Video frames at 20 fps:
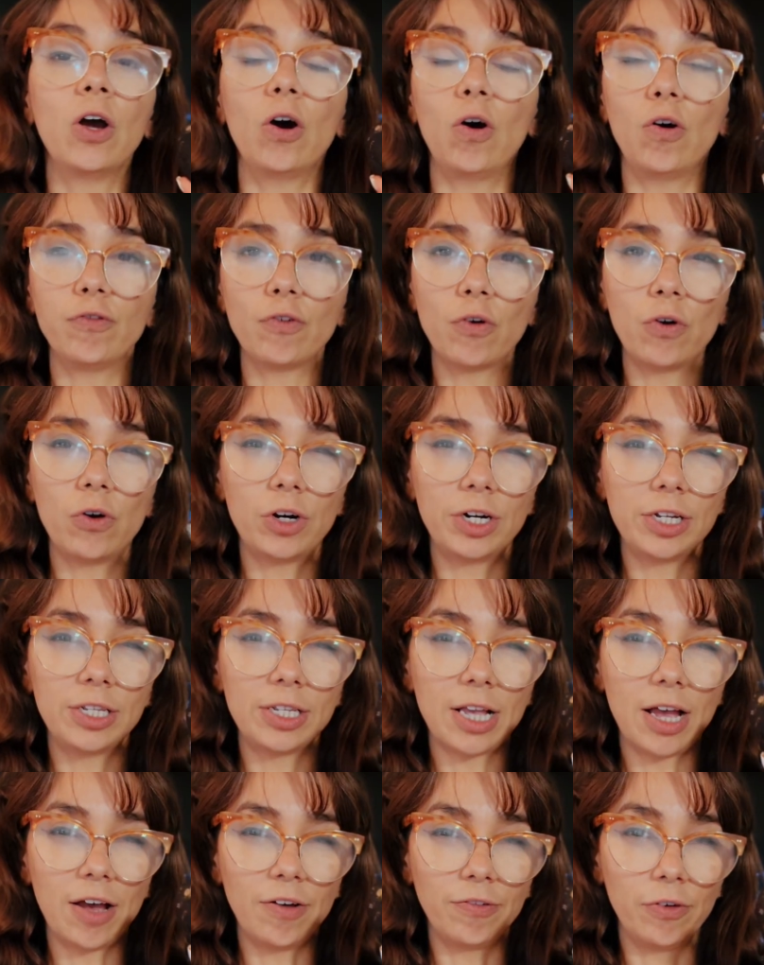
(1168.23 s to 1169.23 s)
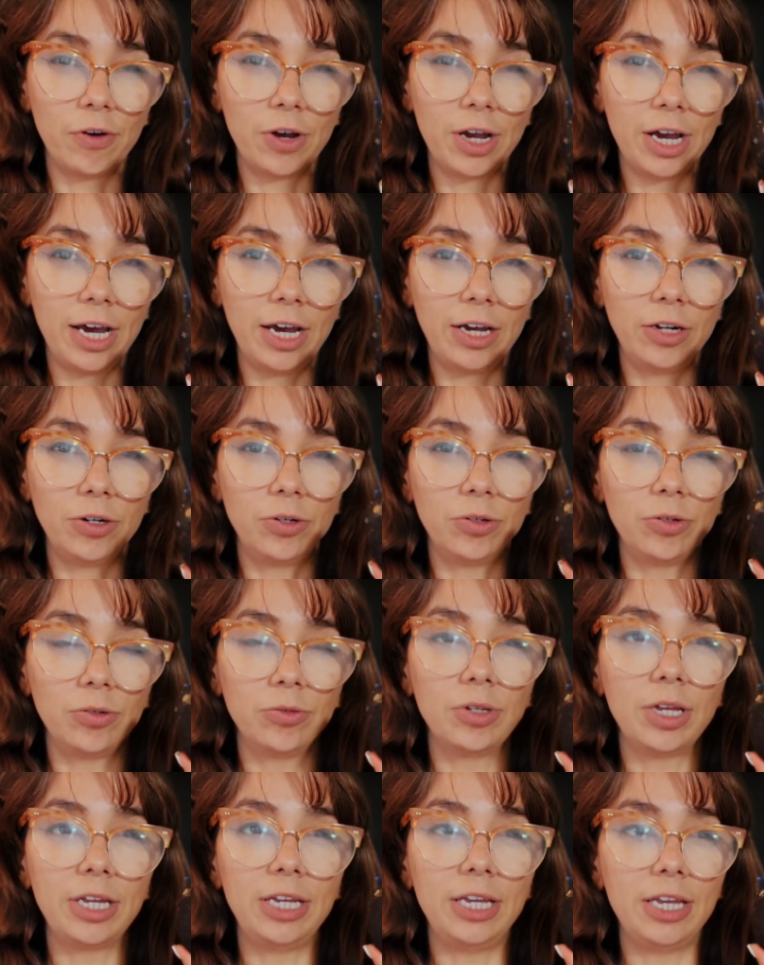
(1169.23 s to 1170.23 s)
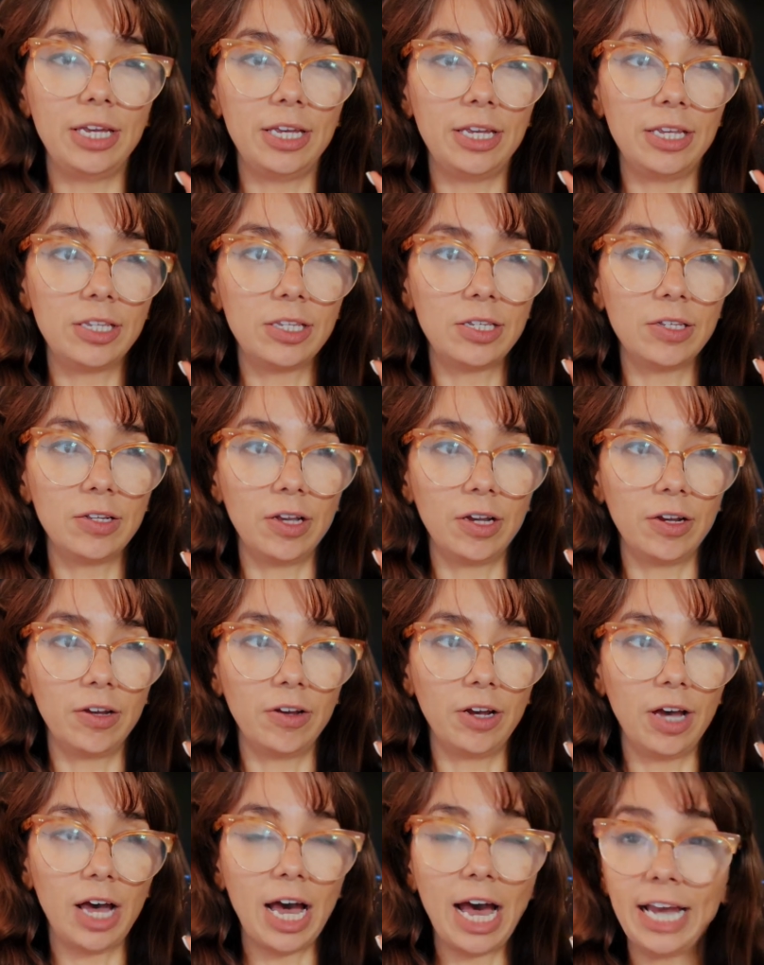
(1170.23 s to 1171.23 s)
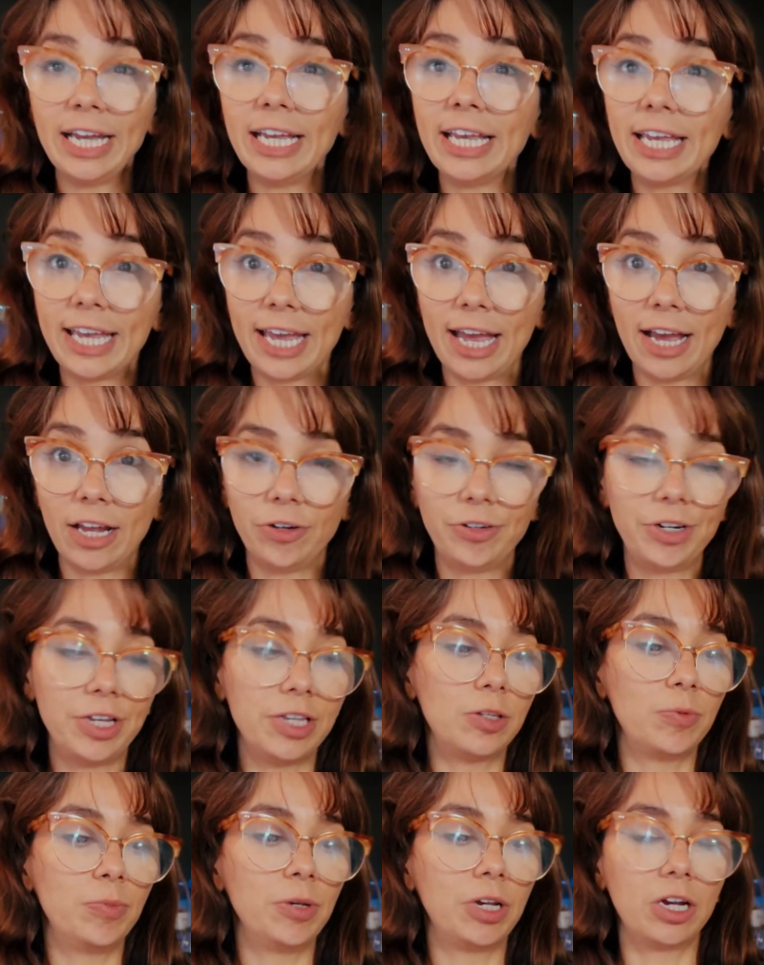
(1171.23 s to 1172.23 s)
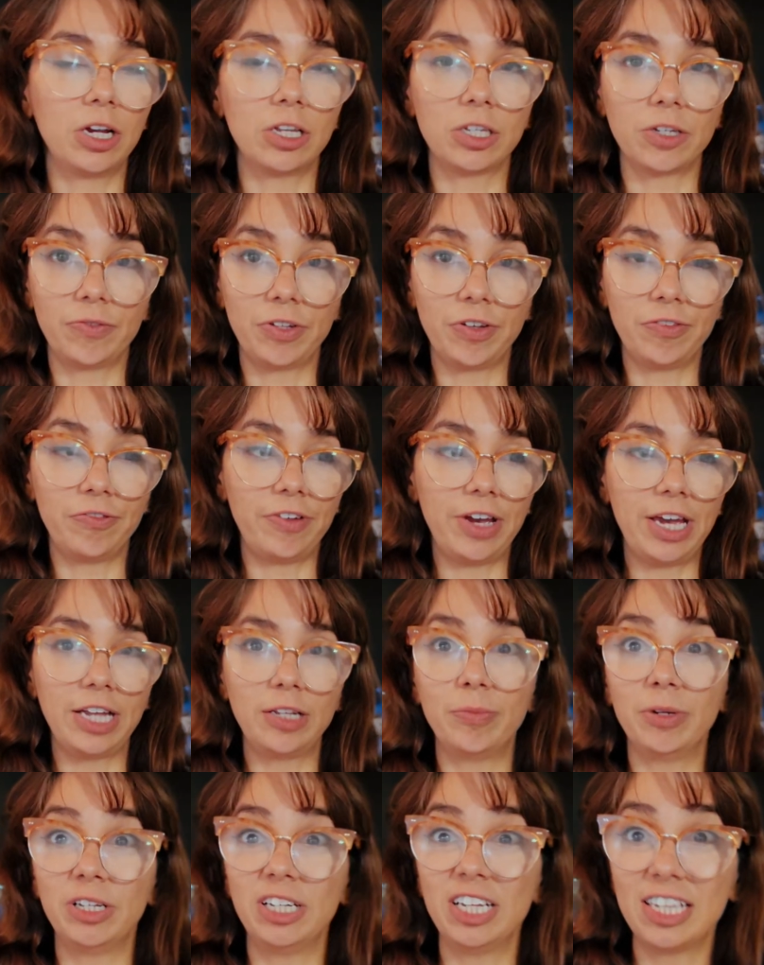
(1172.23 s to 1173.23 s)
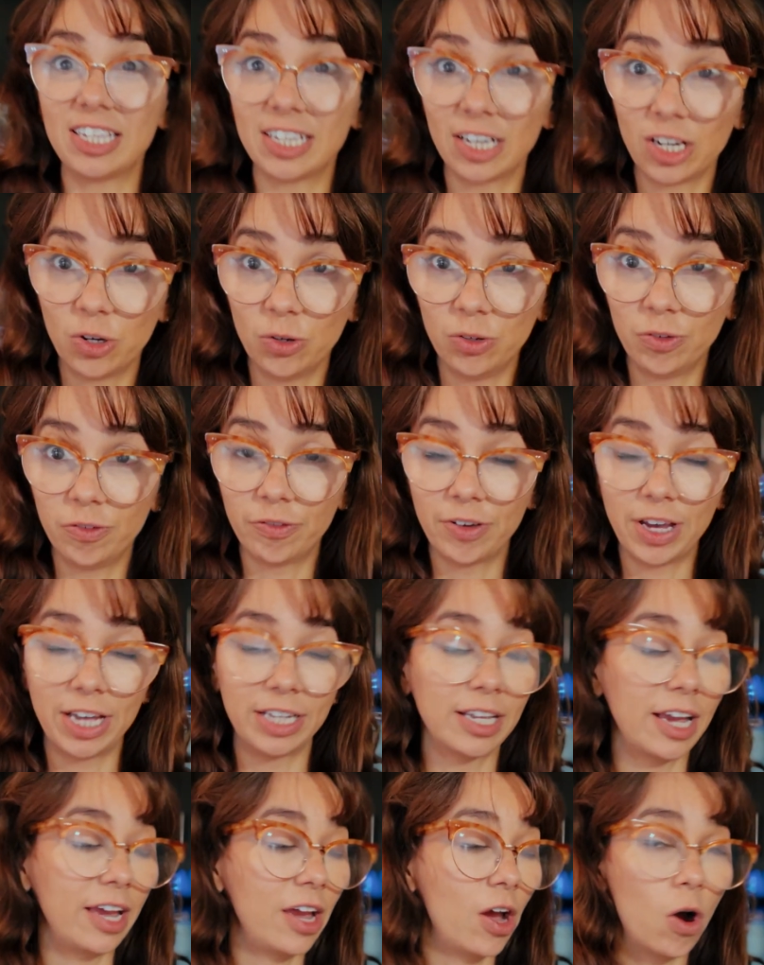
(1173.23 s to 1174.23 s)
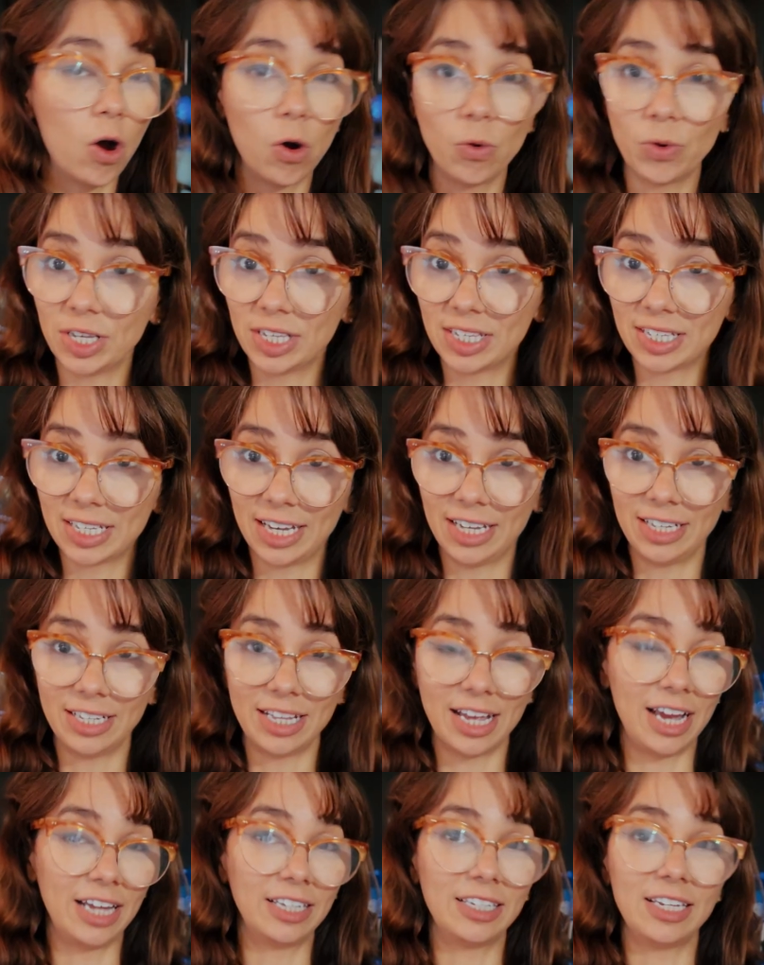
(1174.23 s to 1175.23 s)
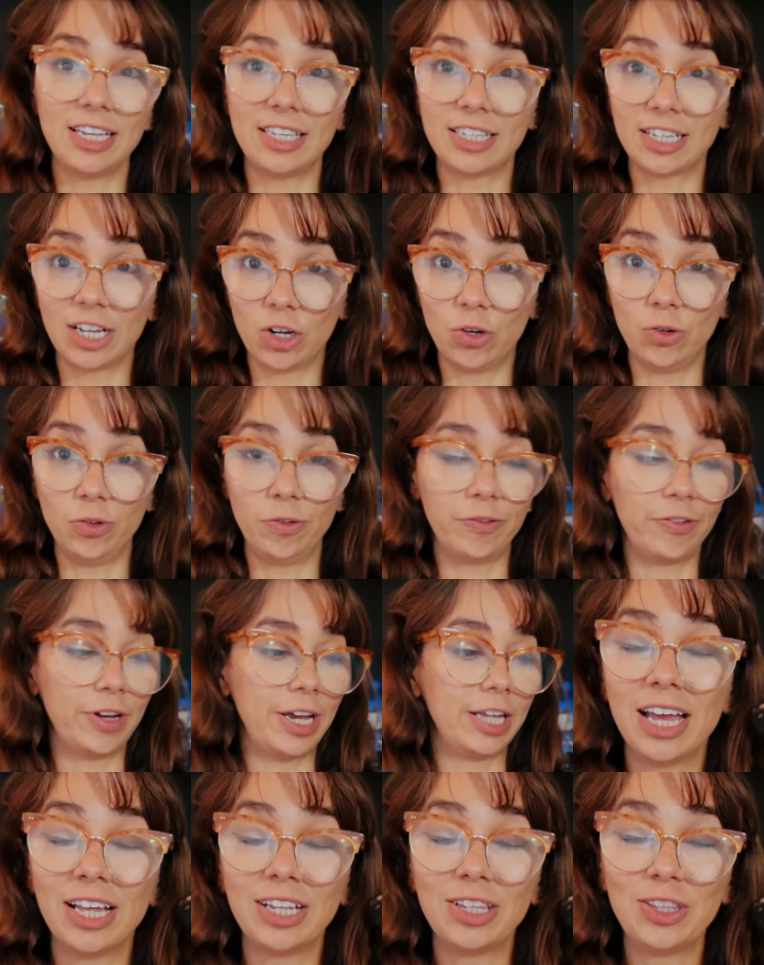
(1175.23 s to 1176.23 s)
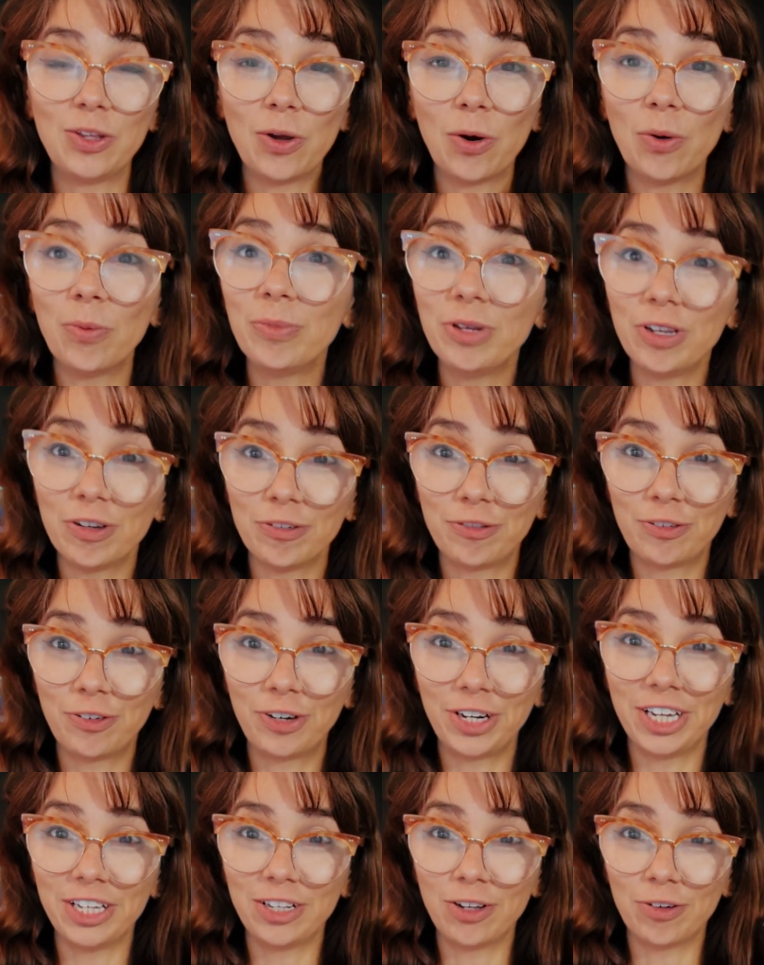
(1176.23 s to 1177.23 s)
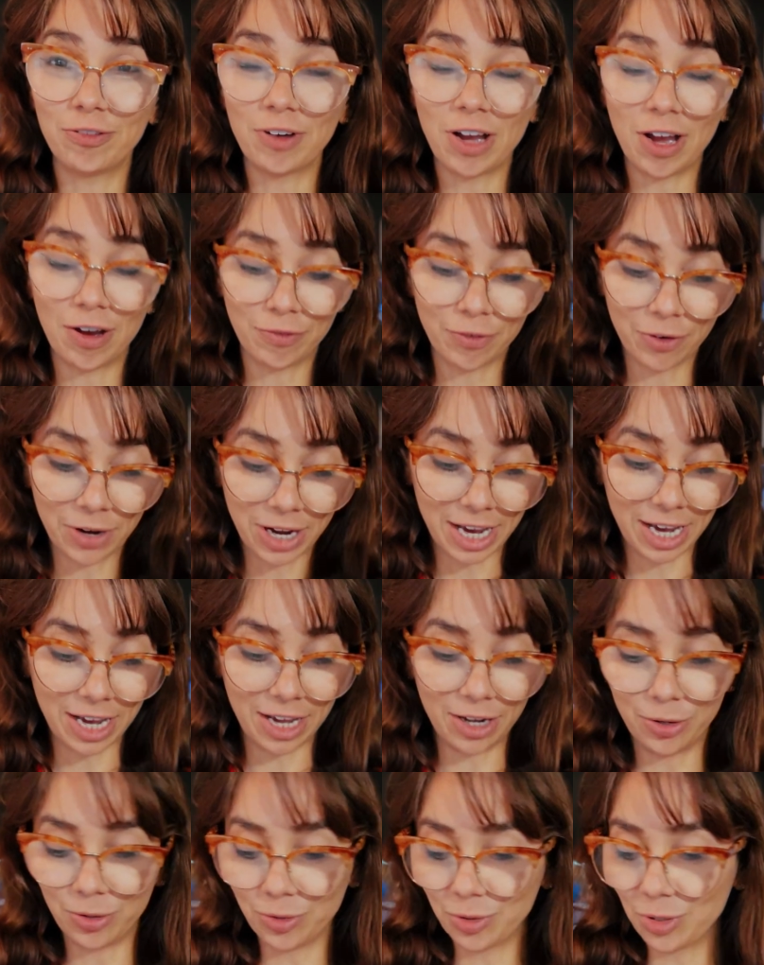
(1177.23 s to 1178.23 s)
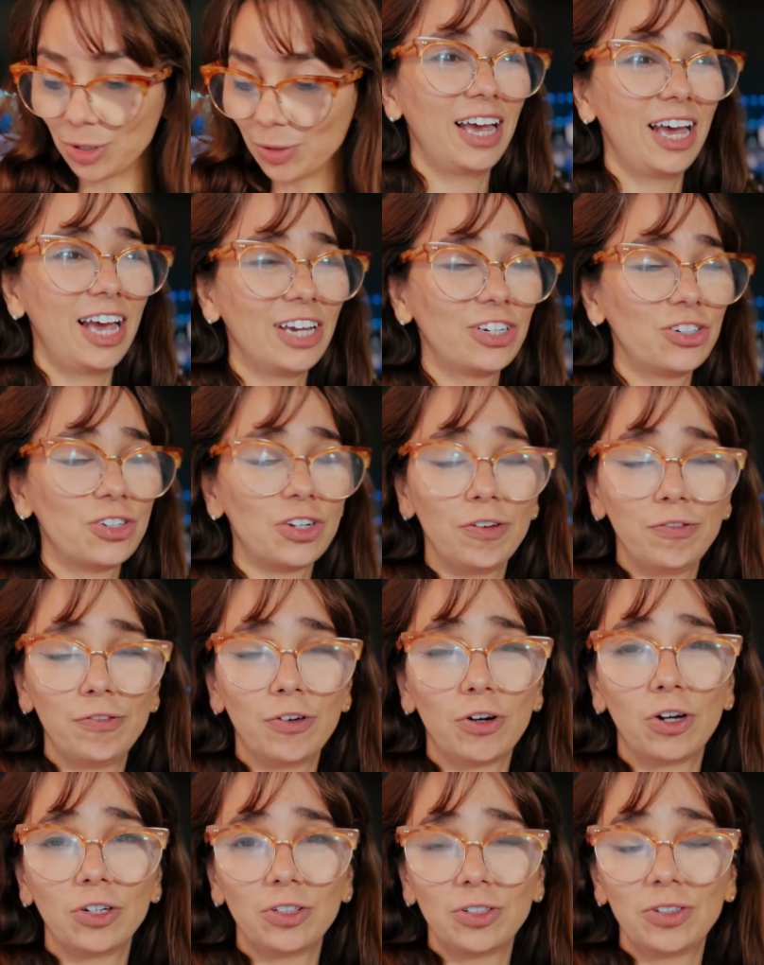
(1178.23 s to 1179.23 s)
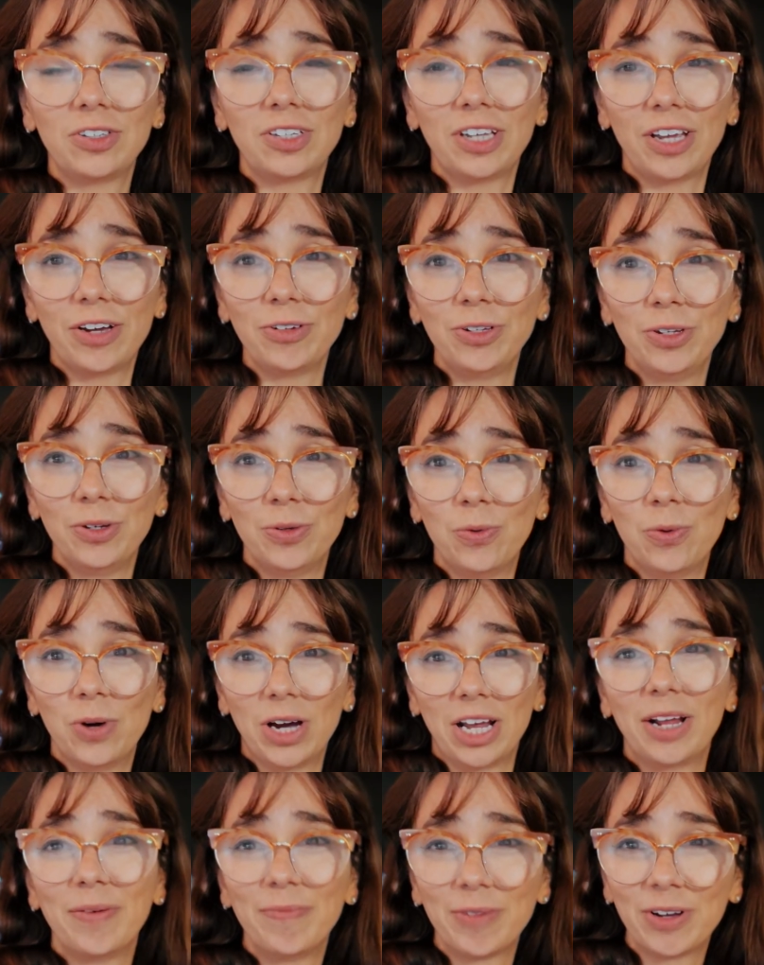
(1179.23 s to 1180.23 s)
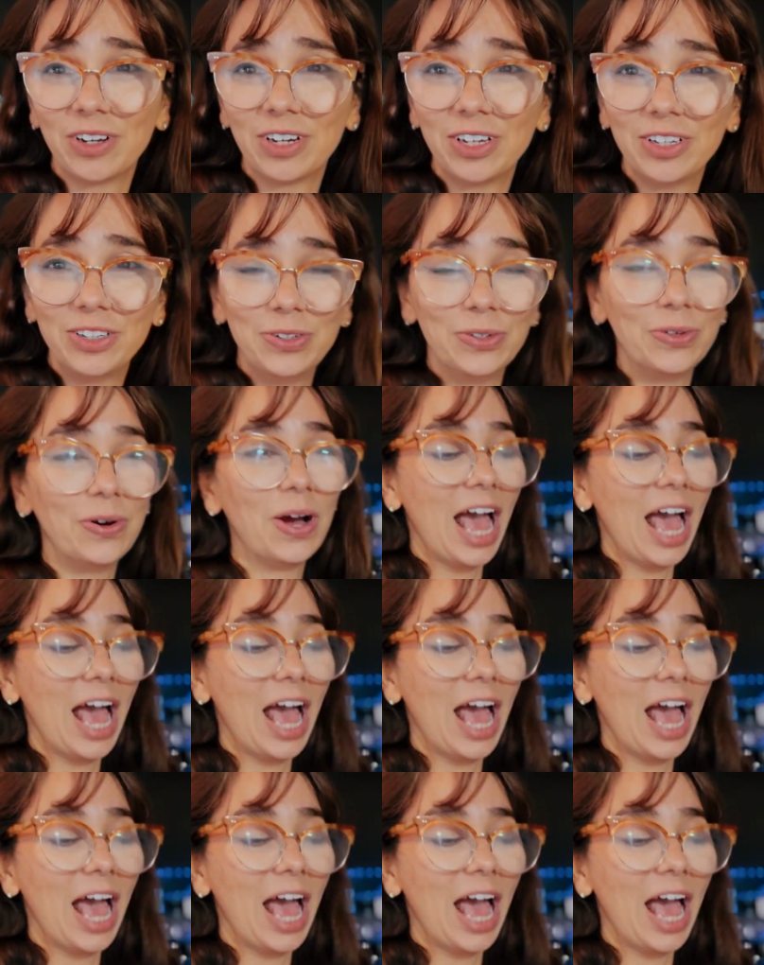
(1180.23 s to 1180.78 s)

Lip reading: Of course, avocado is high in calories because of the fat, but it's a good fat. I always say that it's a good fat. Don't be afraid of avocados. Actually, I forgot to tell you what I'm gonna do.